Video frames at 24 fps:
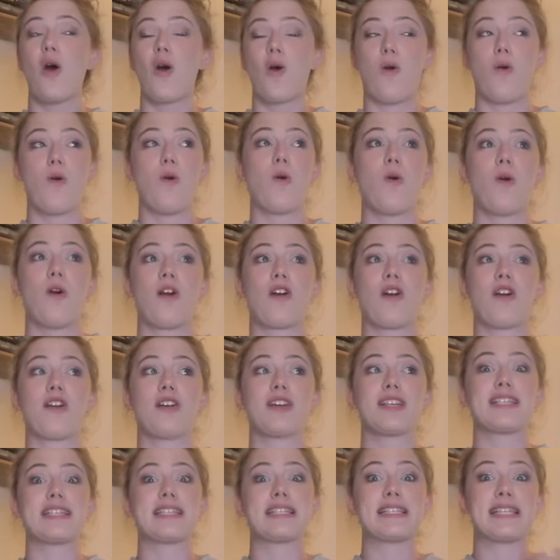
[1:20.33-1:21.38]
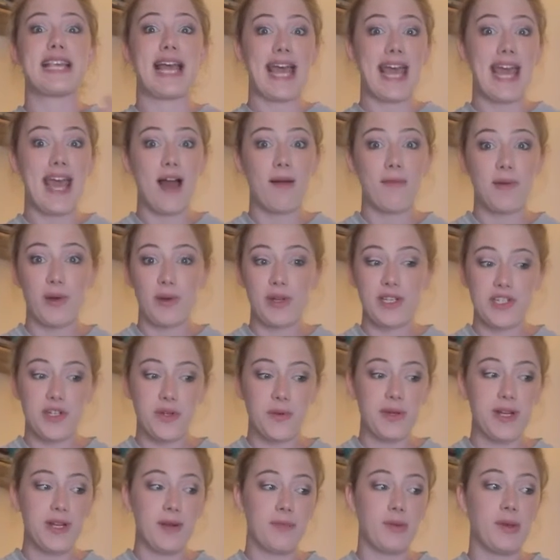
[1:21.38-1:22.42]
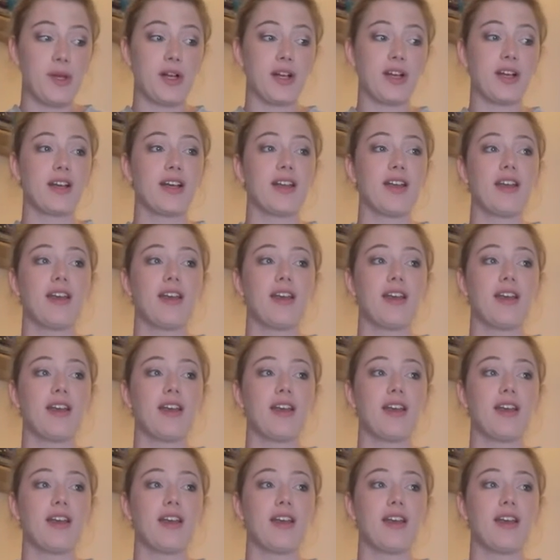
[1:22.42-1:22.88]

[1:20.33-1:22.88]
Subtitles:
or say I'm going to read a book